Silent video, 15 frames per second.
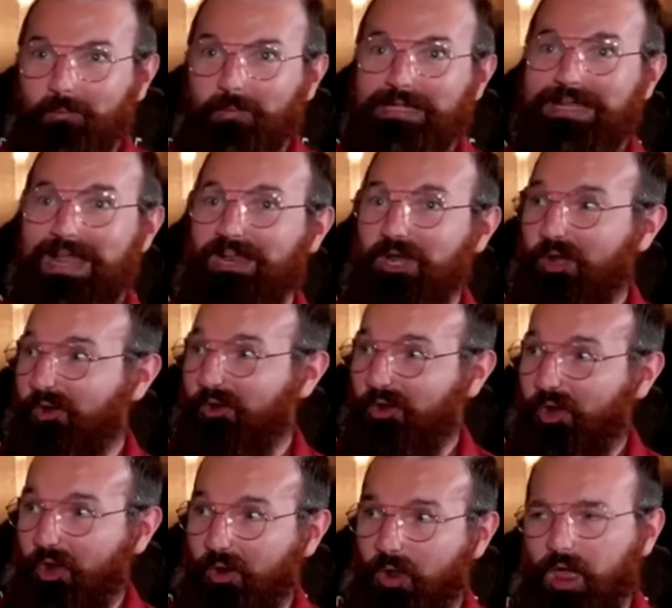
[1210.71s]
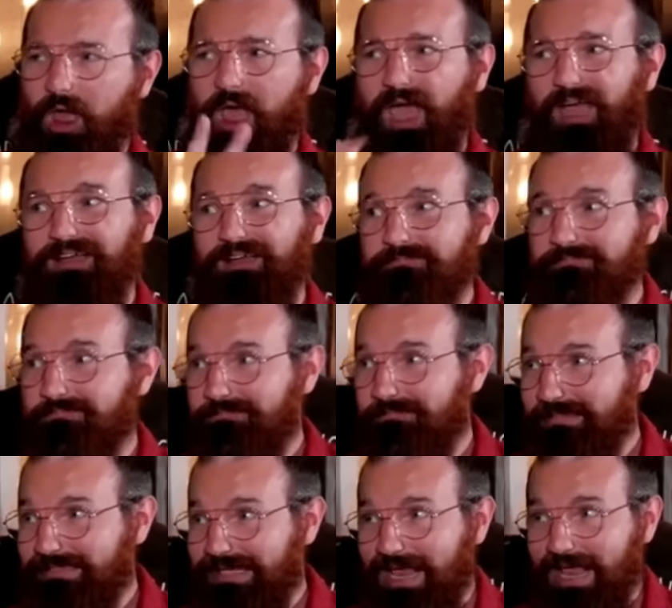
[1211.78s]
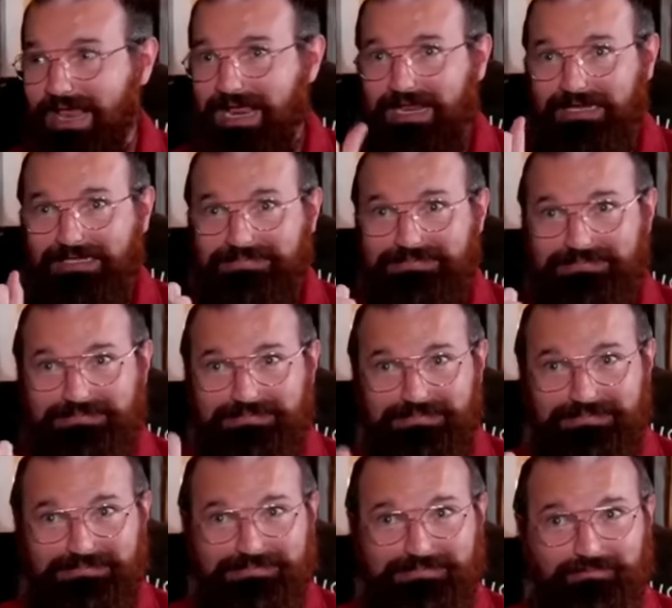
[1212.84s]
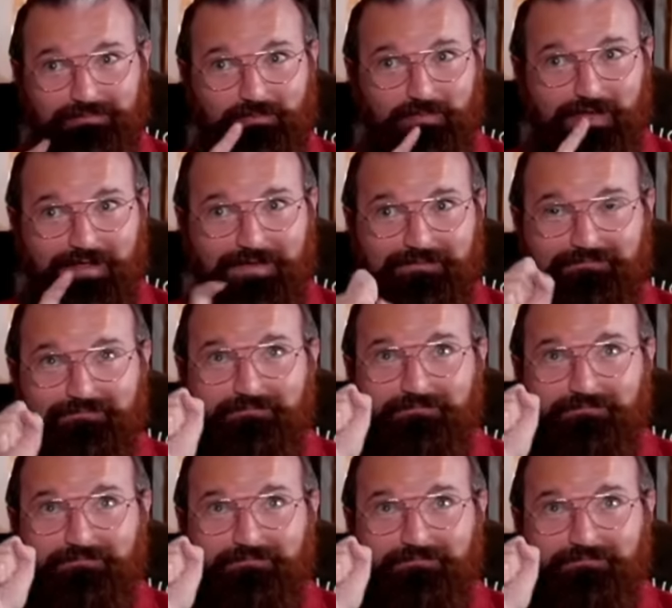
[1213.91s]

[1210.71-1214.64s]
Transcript: I record myself with those translations and send it to them so they can work on their